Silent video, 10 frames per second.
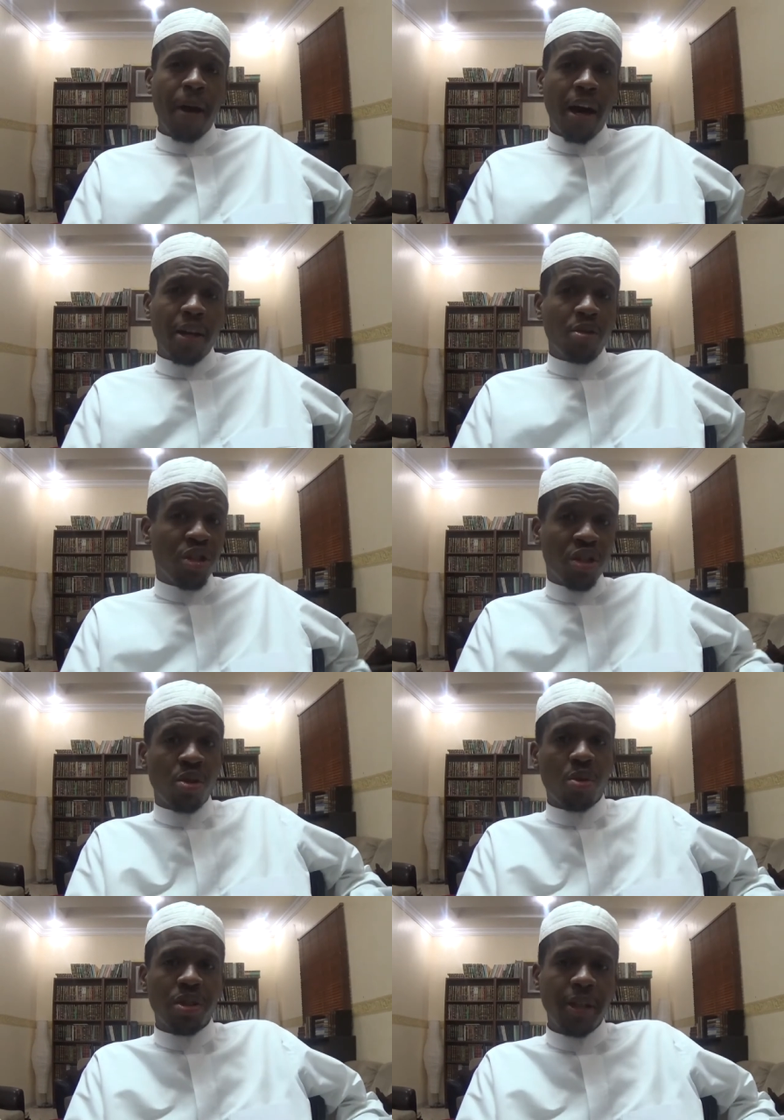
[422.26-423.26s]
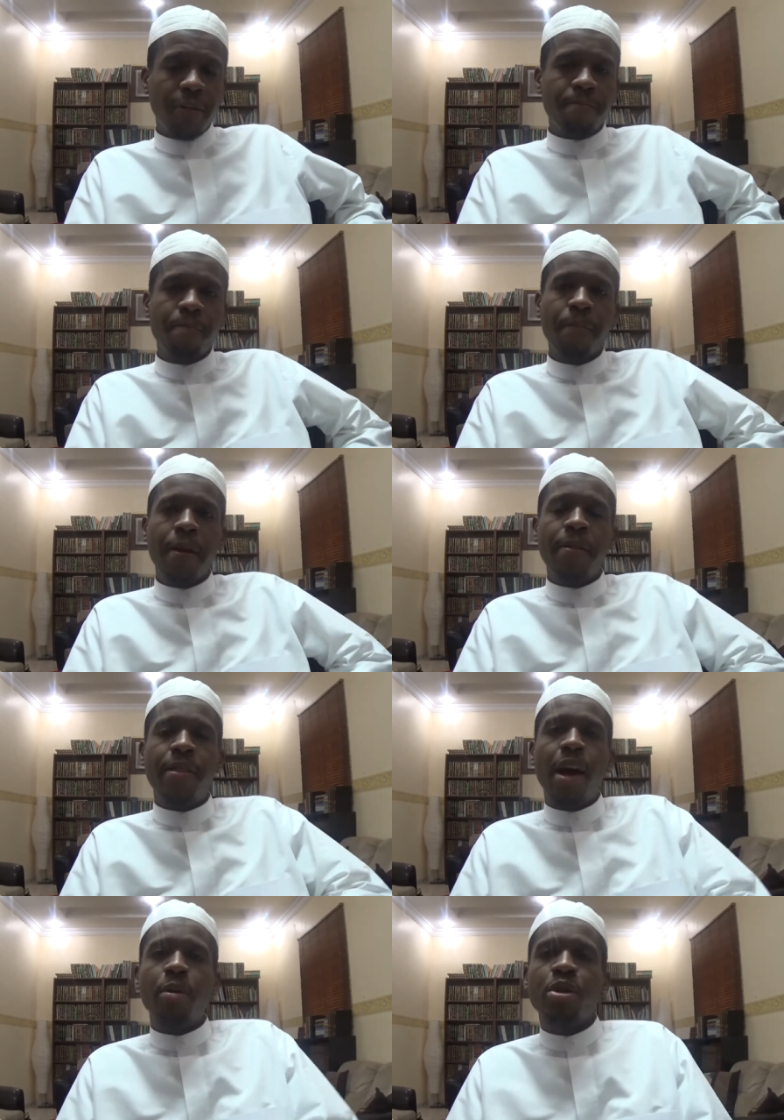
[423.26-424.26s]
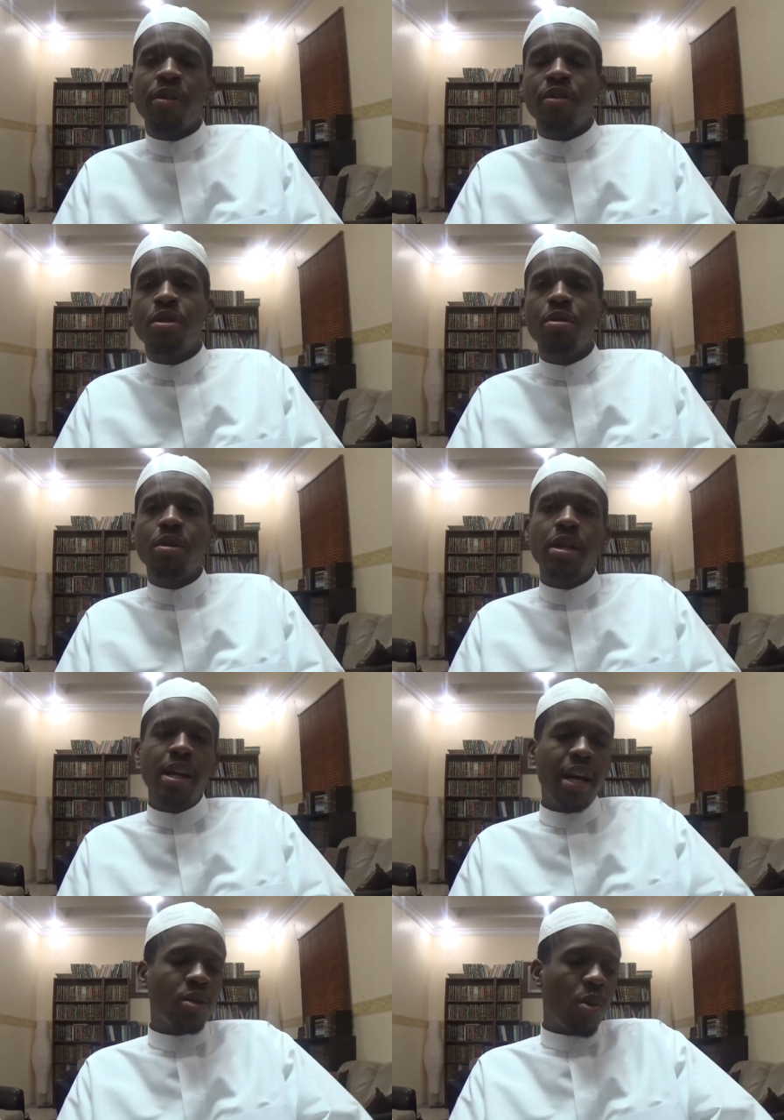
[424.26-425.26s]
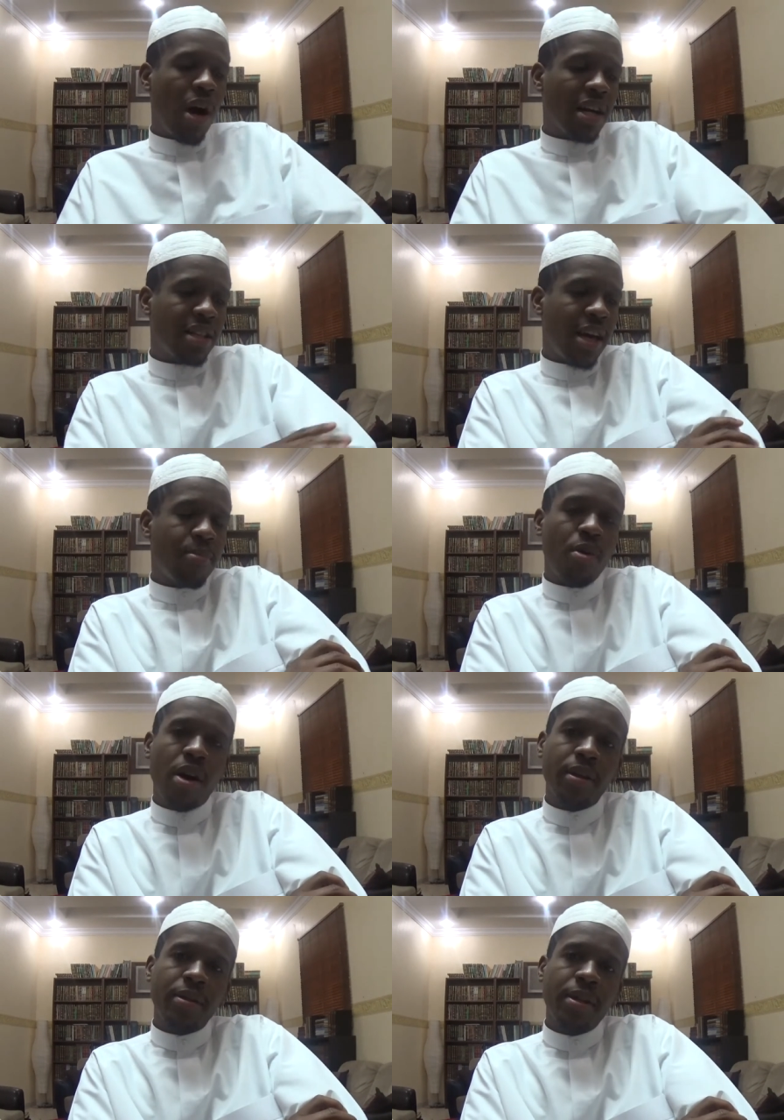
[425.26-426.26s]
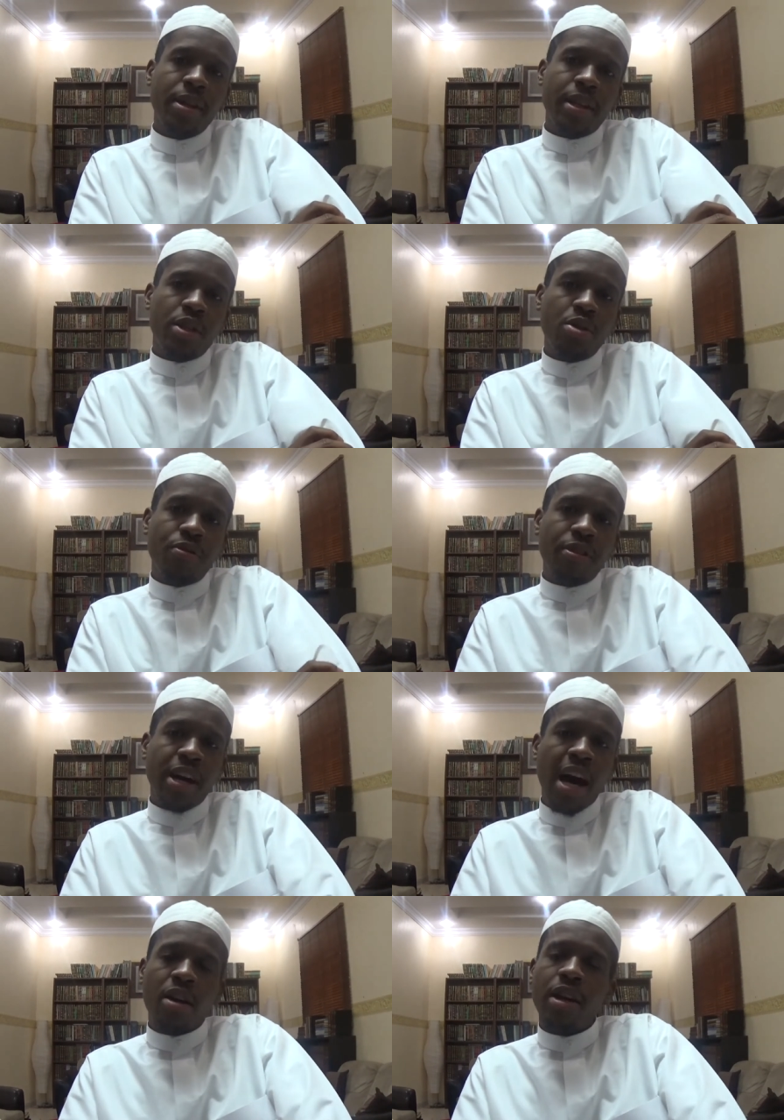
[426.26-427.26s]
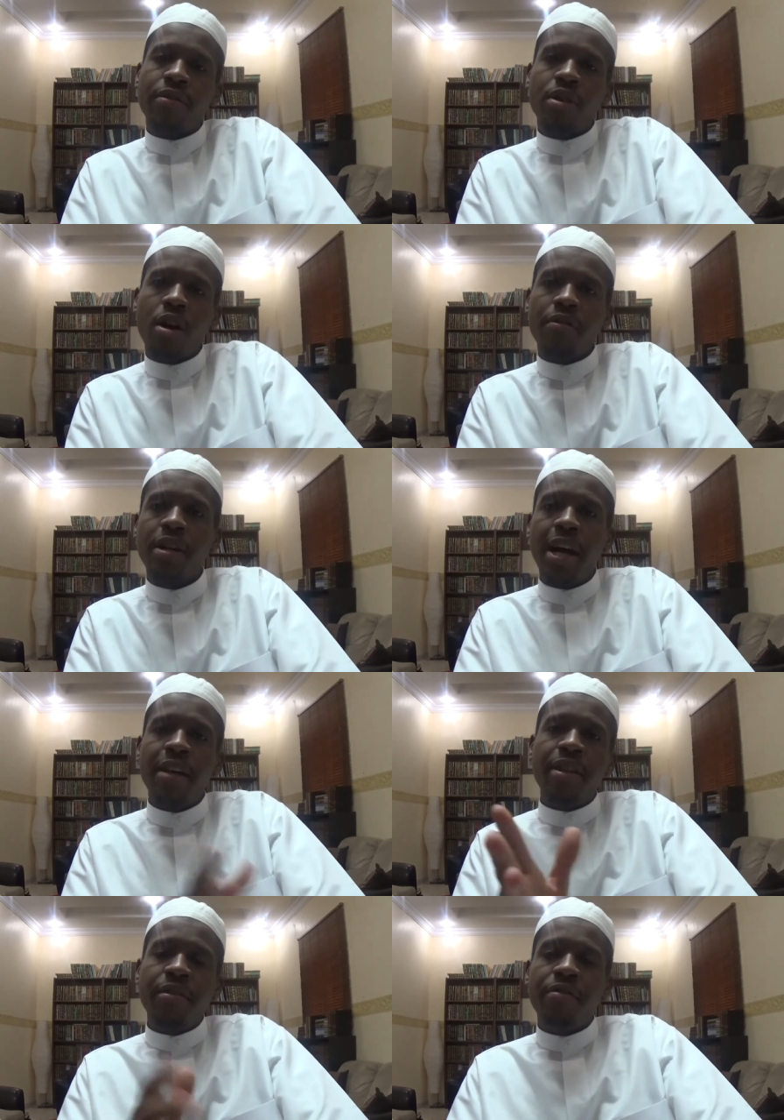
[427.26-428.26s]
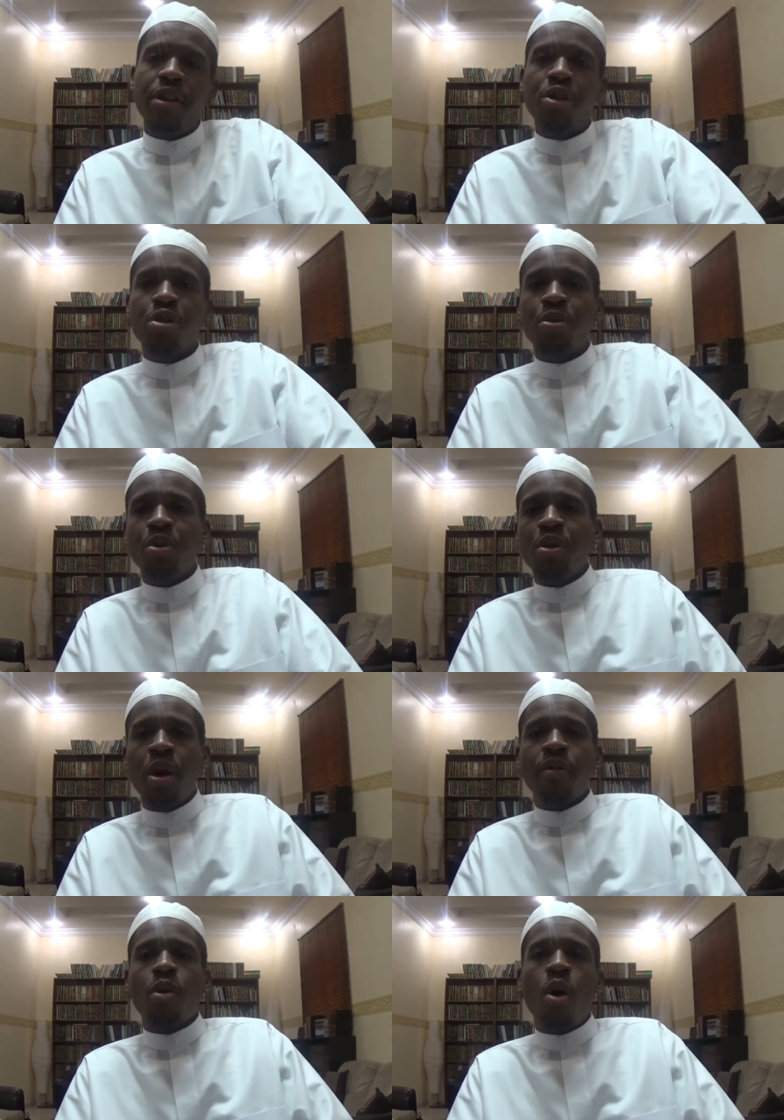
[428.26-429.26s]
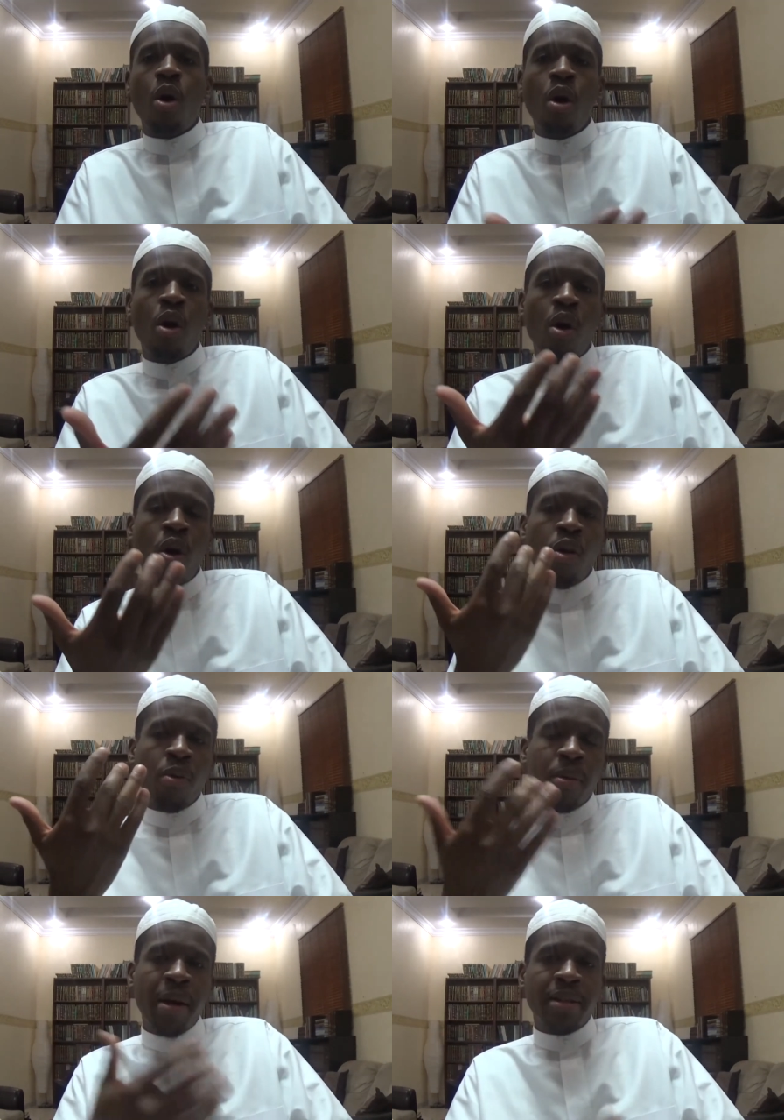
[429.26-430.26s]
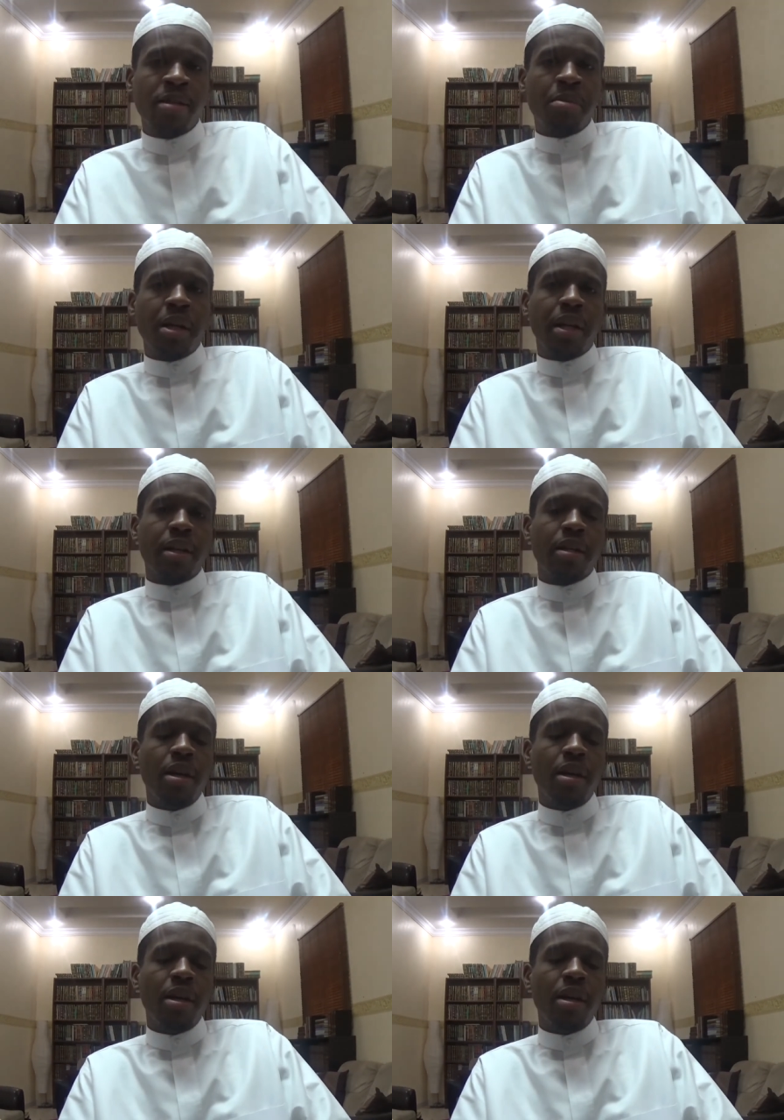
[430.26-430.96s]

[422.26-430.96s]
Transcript: uh, you just noticed it, then now what you have to do is wash that part that you forgot or left off and then finish your wudu. You don't have to go all the way back to the beginning.